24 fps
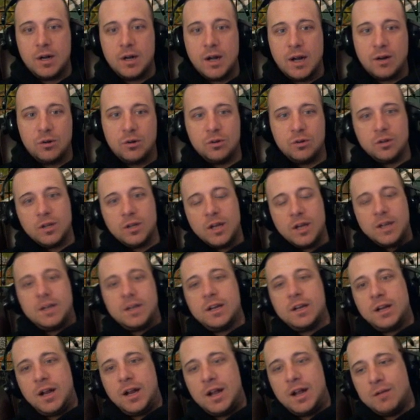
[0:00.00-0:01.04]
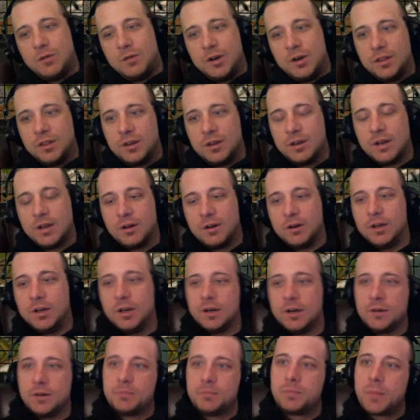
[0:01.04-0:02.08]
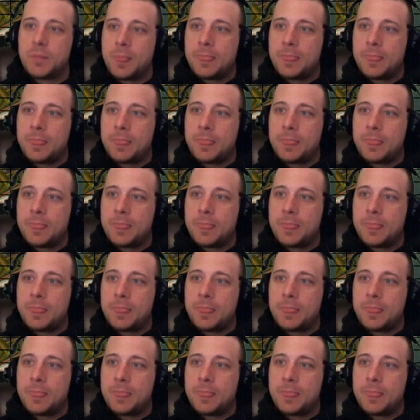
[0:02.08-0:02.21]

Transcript: I don't like having anything down here.